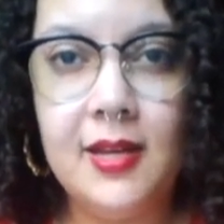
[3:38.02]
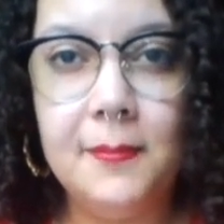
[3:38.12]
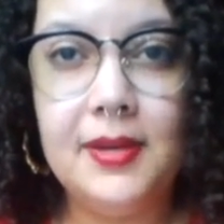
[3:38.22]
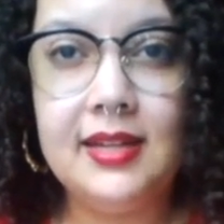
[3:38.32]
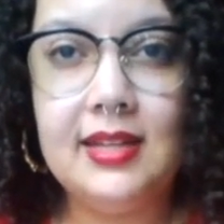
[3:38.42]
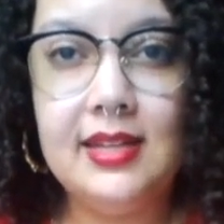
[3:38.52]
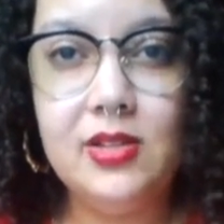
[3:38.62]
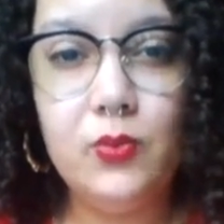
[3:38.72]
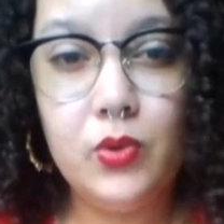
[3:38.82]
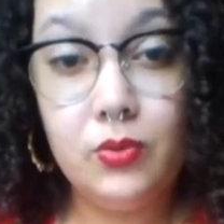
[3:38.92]
but he is
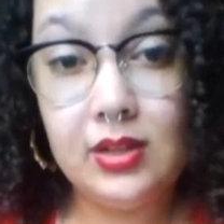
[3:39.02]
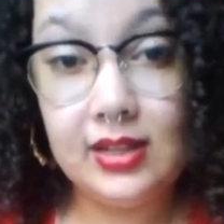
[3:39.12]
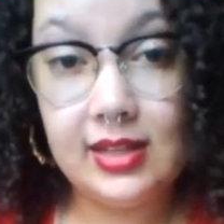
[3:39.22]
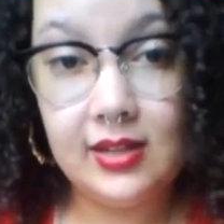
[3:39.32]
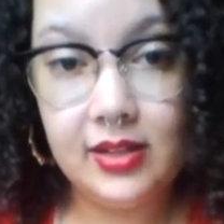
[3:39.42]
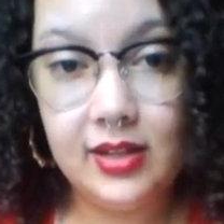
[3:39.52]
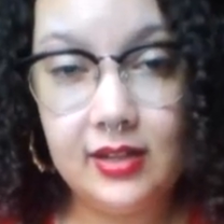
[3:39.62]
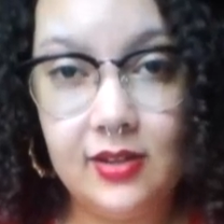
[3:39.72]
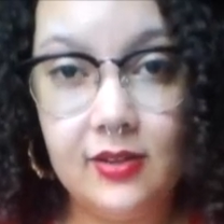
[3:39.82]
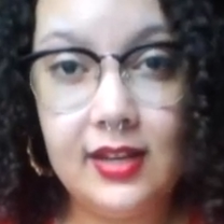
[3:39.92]
a wounded healer
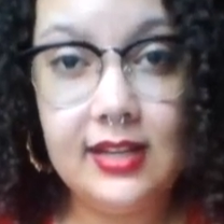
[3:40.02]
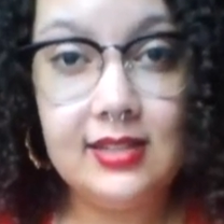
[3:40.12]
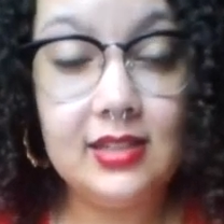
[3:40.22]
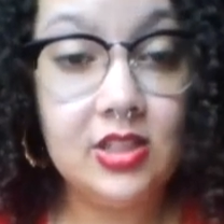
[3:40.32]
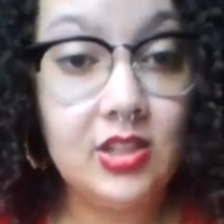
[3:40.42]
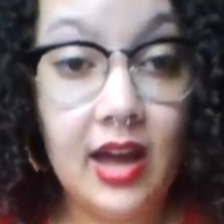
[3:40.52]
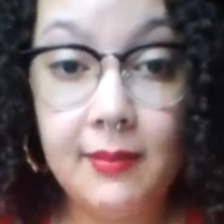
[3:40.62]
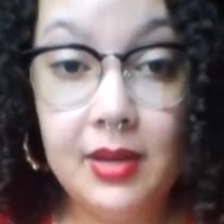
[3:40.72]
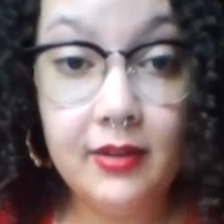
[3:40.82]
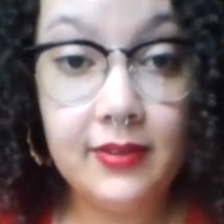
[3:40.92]
you know he is the
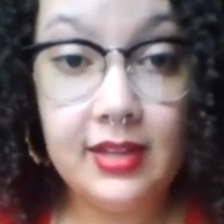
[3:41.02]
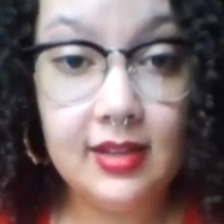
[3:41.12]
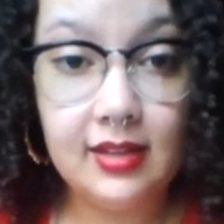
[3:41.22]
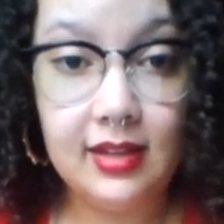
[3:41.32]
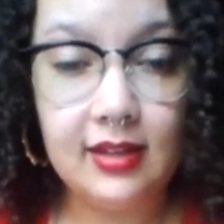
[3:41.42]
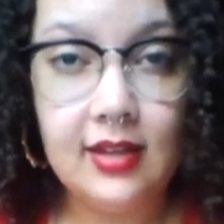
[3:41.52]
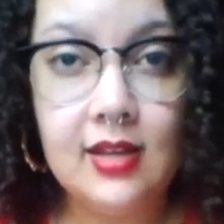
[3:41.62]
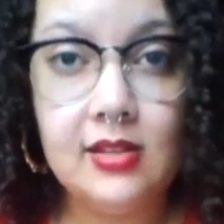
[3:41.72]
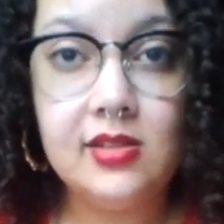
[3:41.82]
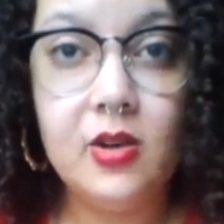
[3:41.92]
shaman of healing
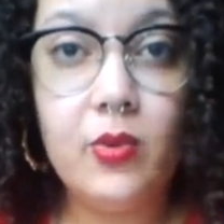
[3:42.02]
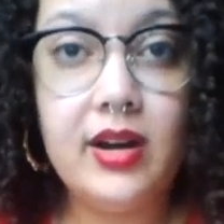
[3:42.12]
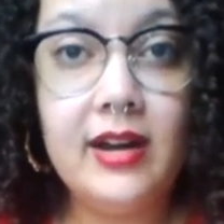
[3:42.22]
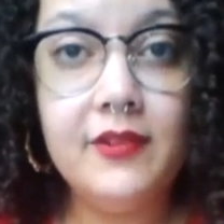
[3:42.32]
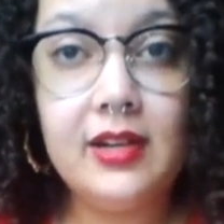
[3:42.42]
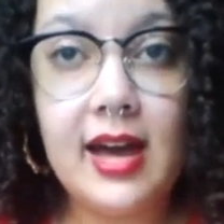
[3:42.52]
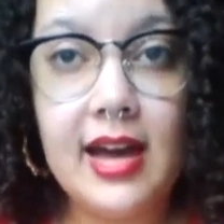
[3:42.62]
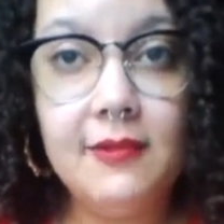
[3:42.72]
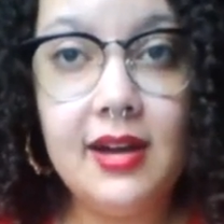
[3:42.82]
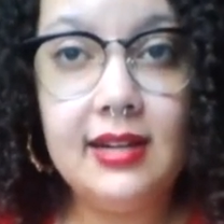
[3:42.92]
so wherever
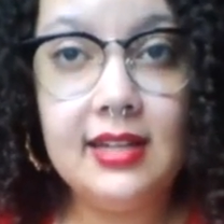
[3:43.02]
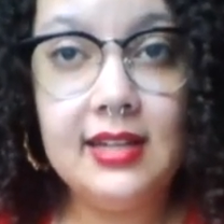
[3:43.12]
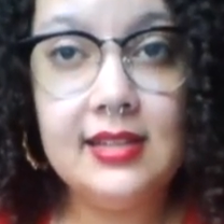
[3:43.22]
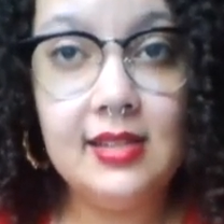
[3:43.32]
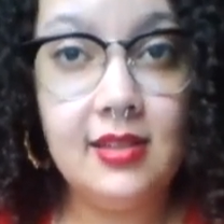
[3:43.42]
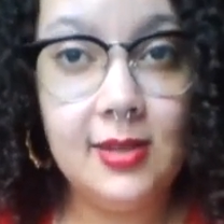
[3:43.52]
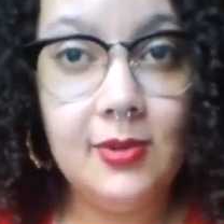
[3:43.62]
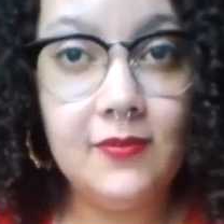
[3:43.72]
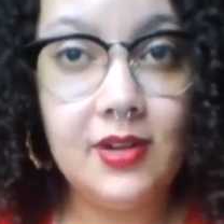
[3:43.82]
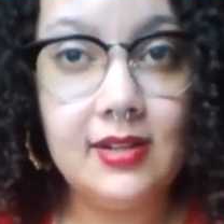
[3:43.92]
chiron is in the
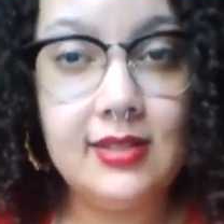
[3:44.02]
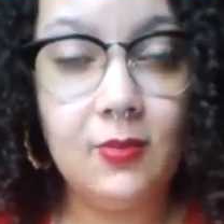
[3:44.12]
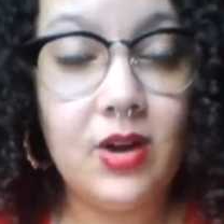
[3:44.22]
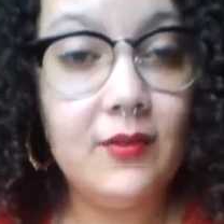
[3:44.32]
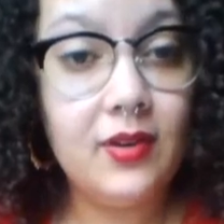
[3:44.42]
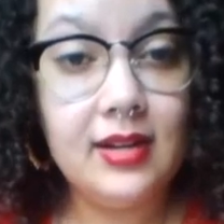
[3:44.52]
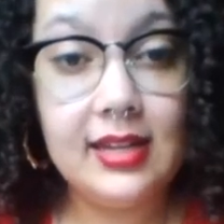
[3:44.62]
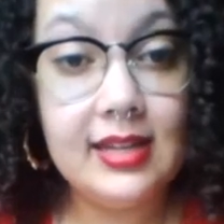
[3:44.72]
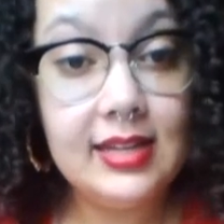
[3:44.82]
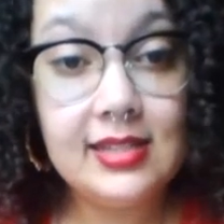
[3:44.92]
universe or wherever
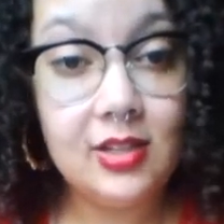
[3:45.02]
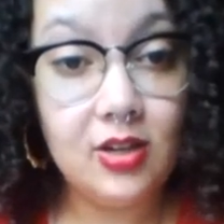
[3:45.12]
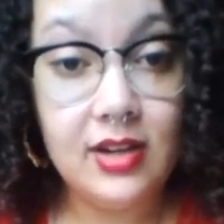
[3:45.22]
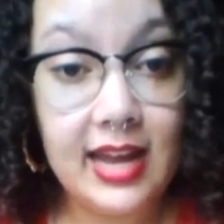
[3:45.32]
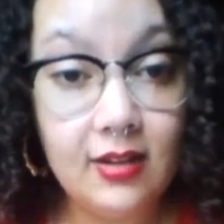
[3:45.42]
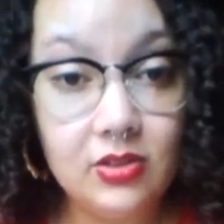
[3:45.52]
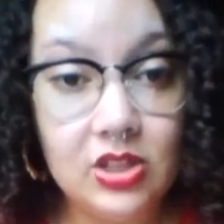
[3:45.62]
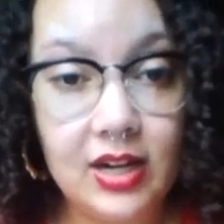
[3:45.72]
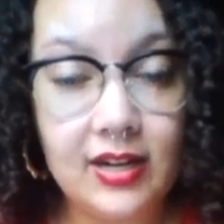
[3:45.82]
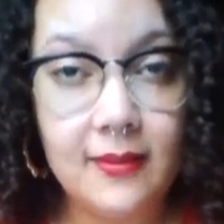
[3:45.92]
he is in your natal
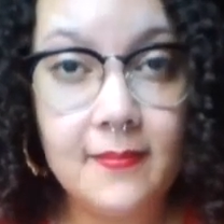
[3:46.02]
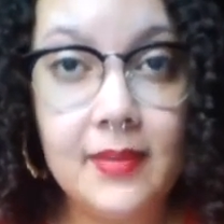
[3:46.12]
chart